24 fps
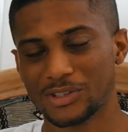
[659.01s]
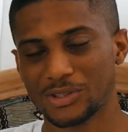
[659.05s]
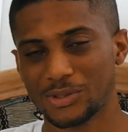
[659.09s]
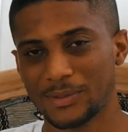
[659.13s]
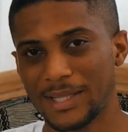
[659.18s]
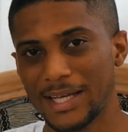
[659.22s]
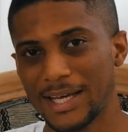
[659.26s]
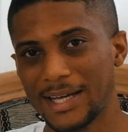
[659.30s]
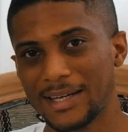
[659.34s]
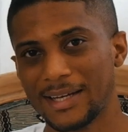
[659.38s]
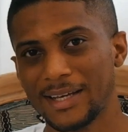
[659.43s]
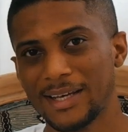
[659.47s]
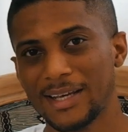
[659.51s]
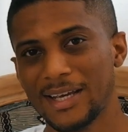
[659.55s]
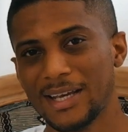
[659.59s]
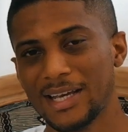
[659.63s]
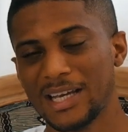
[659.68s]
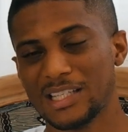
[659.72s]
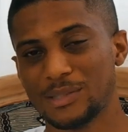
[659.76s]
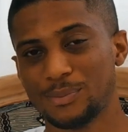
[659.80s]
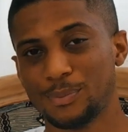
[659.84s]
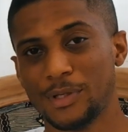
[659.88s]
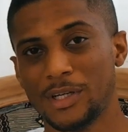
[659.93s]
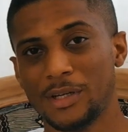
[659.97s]
So that
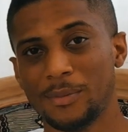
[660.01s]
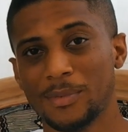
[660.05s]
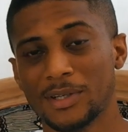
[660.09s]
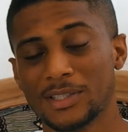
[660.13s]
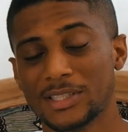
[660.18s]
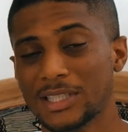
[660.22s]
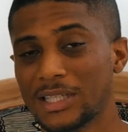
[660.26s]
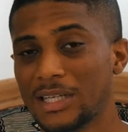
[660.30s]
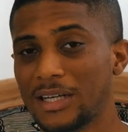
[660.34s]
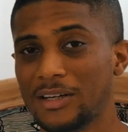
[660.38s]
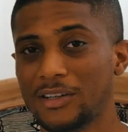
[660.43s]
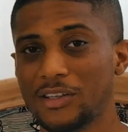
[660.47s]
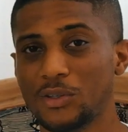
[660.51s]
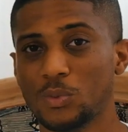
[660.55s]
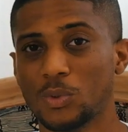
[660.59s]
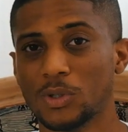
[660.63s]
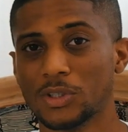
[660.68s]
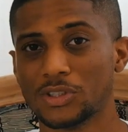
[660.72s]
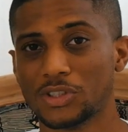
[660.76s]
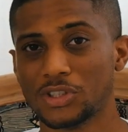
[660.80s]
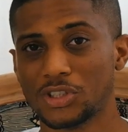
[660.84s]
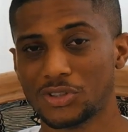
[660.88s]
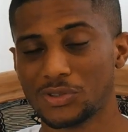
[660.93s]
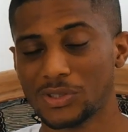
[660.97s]
is pretty much how you
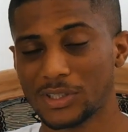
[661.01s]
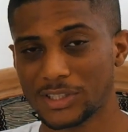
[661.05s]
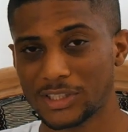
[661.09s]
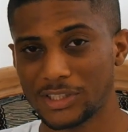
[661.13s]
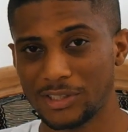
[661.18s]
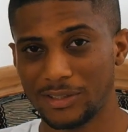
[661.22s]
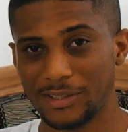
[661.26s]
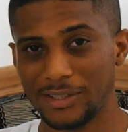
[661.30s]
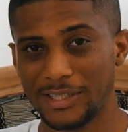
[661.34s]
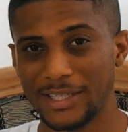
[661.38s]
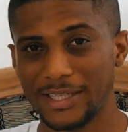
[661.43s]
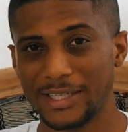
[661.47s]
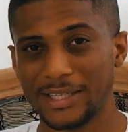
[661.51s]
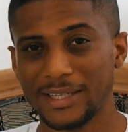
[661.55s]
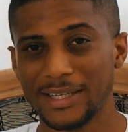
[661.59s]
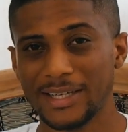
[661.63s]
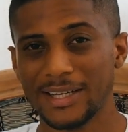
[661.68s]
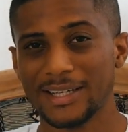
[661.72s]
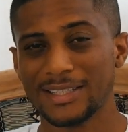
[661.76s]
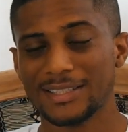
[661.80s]
want to structure your day